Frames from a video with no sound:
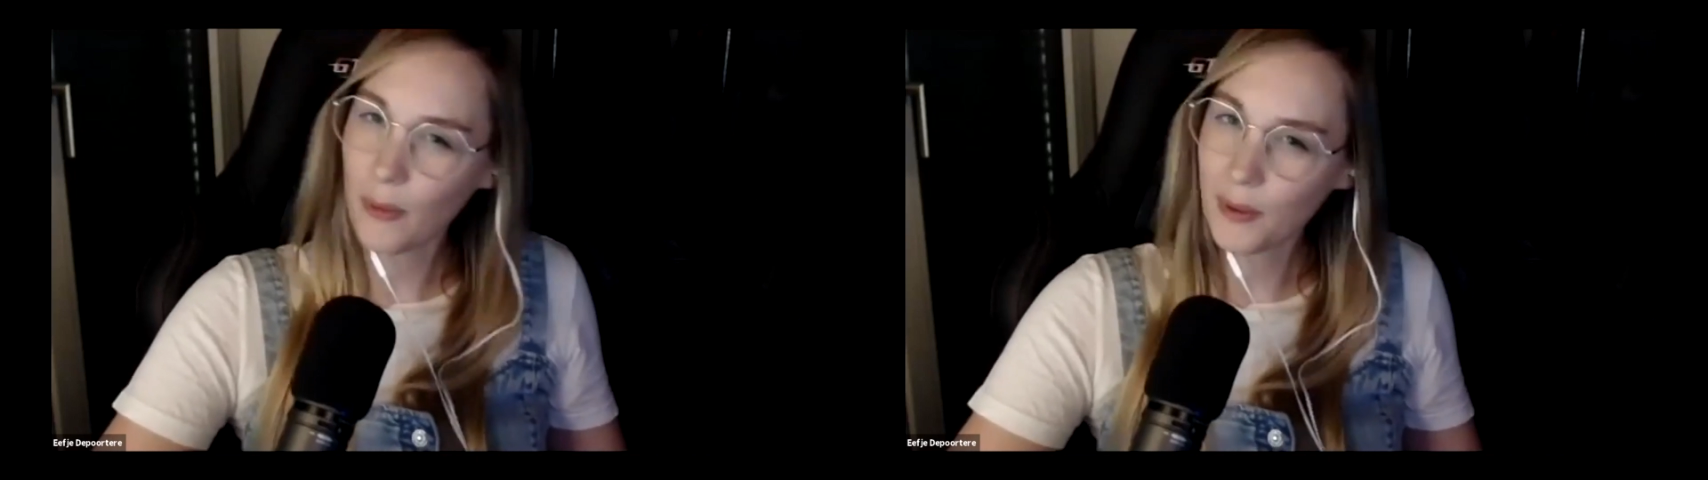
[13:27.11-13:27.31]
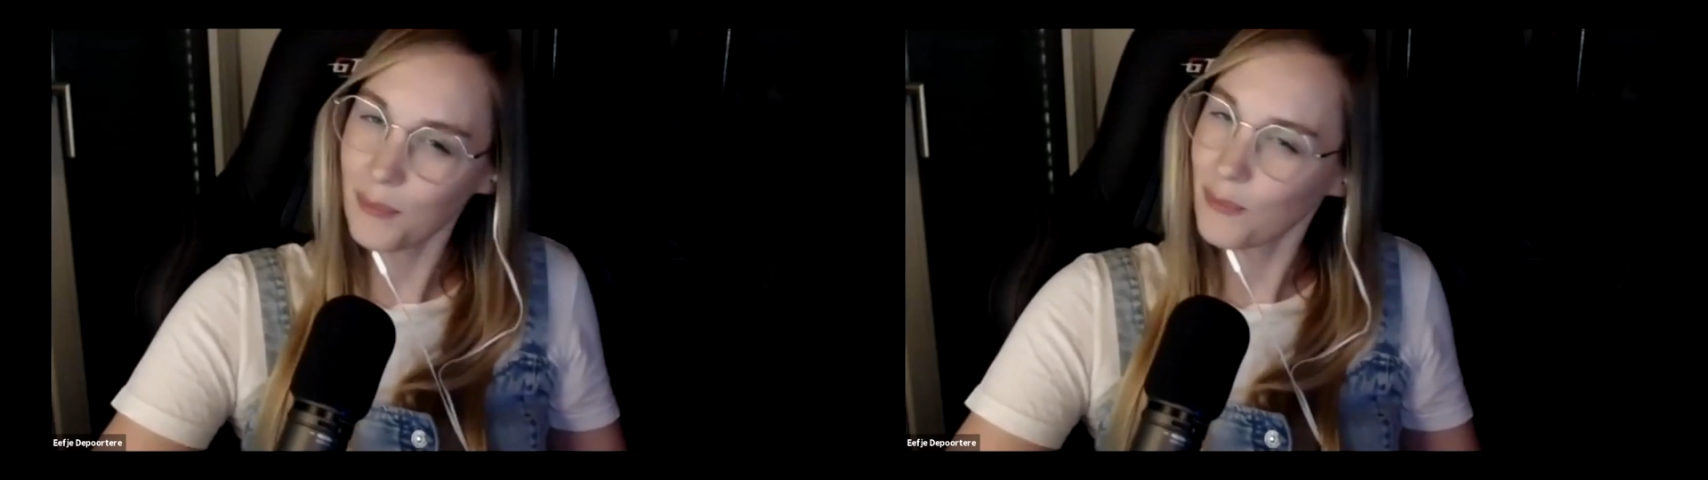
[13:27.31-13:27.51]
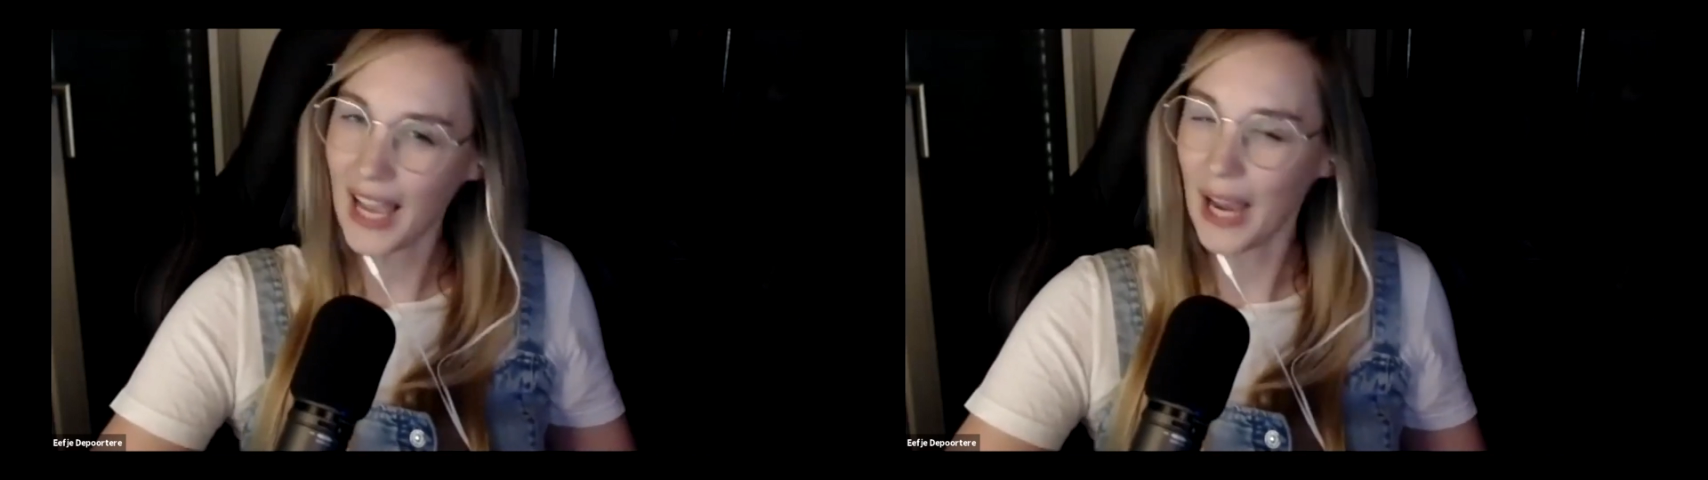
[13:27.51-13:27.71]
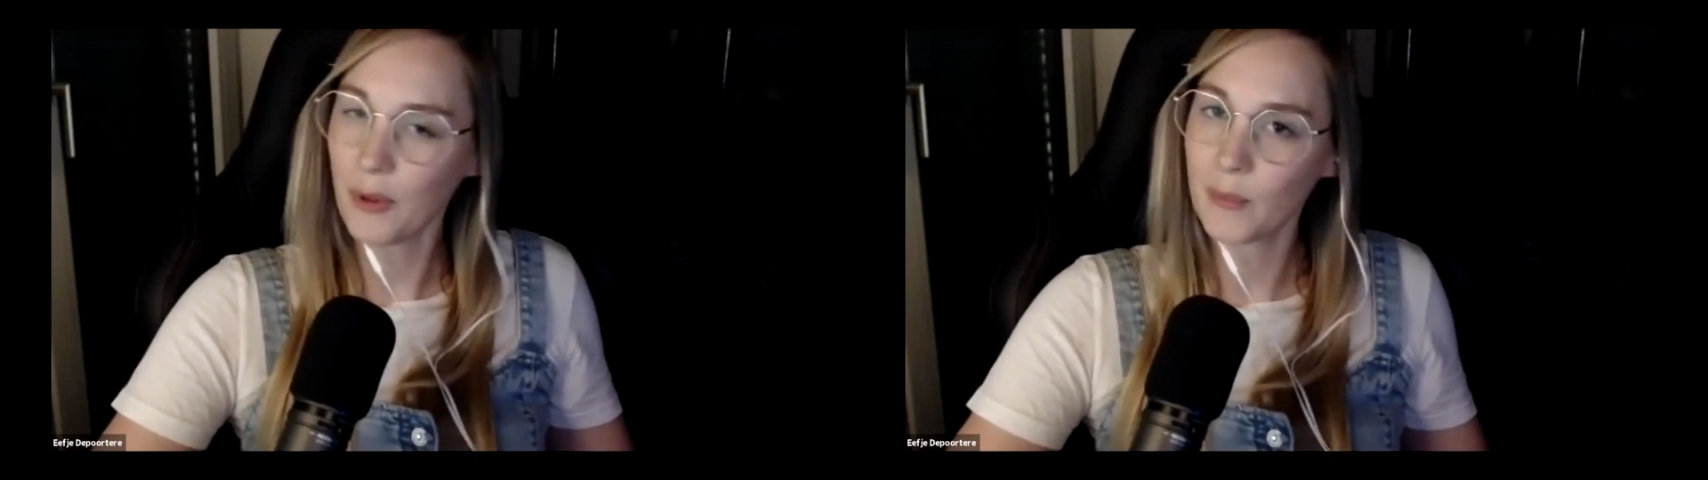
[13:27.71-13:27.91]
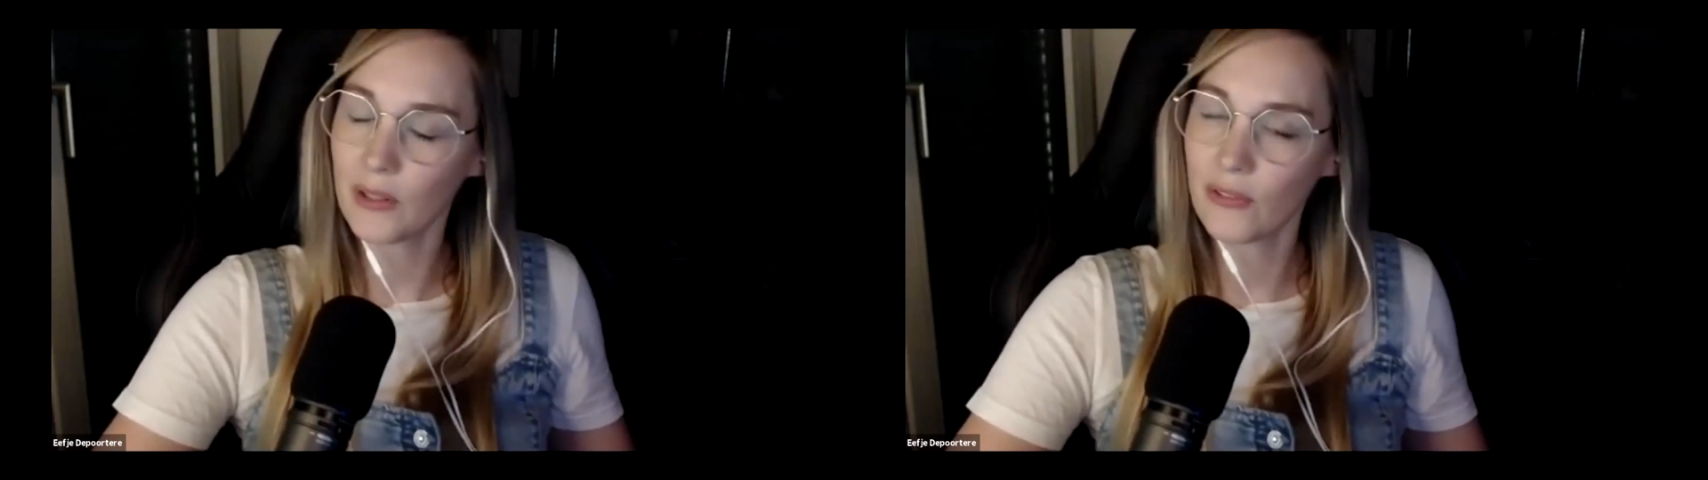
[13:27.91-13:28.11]

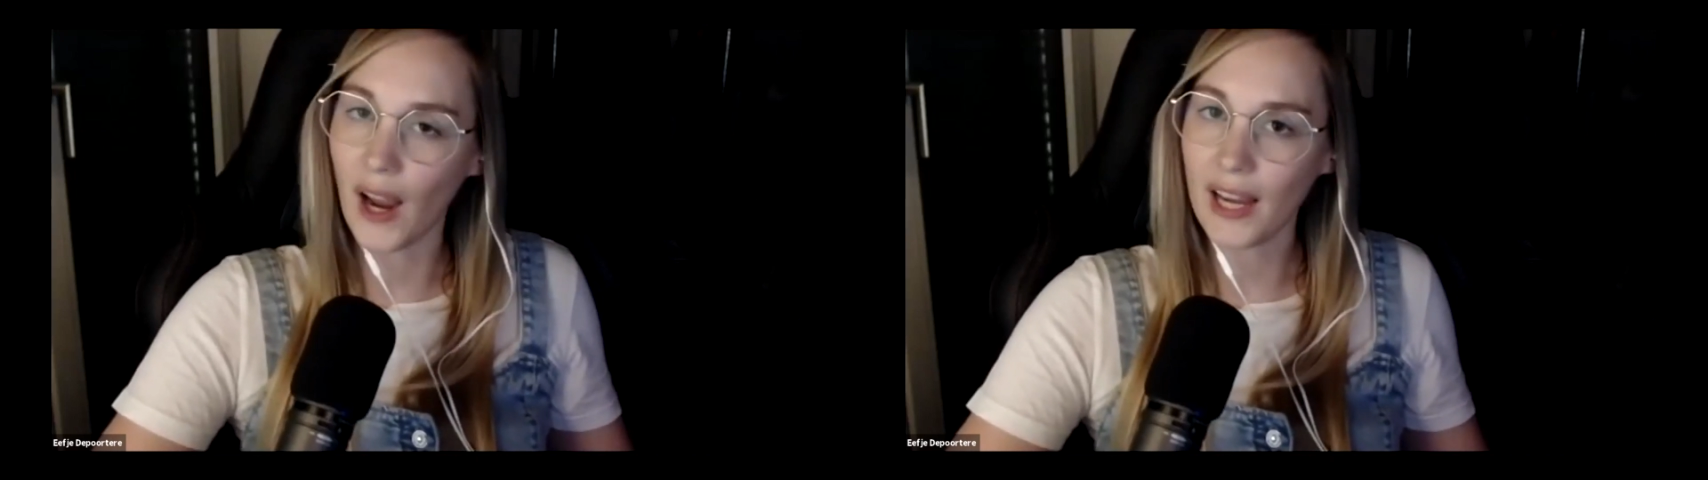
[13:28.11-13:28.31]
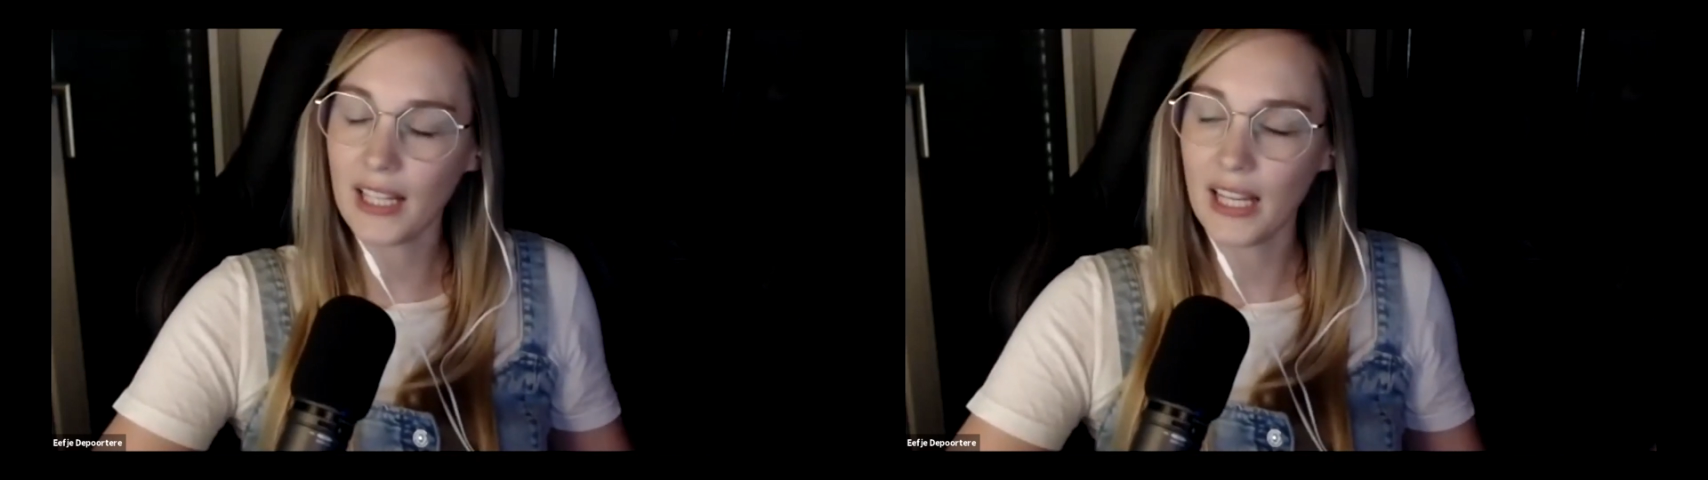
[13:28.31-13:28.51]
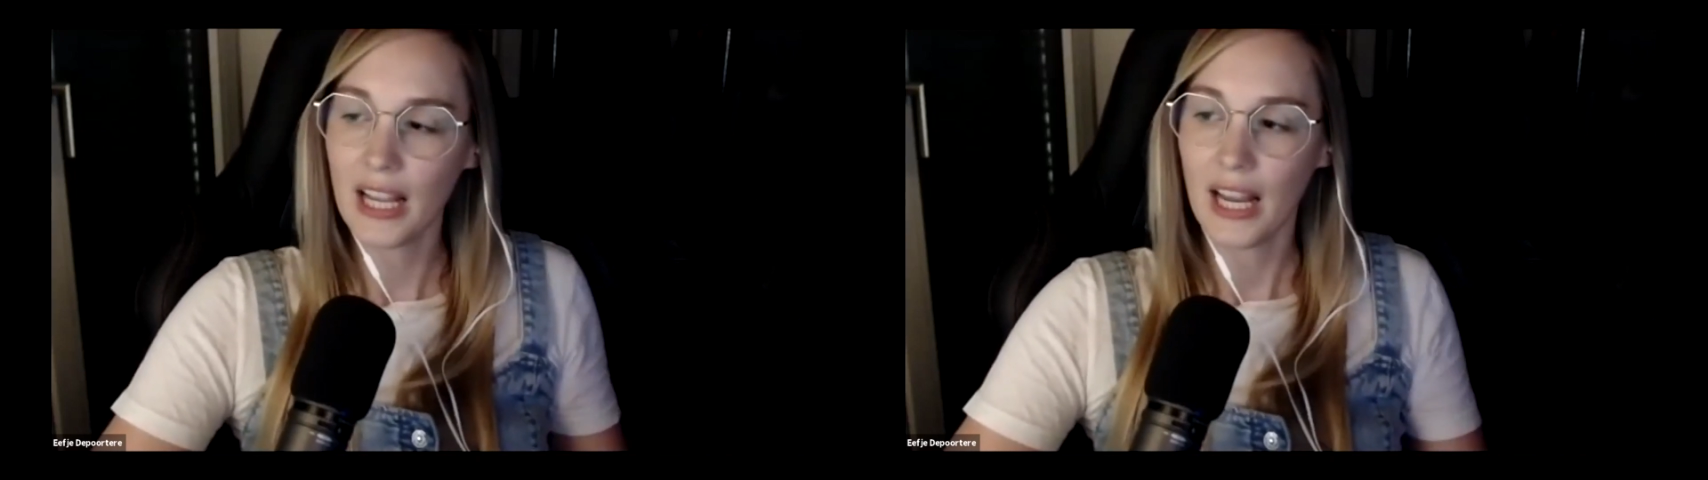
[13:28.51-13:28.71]
would be fine.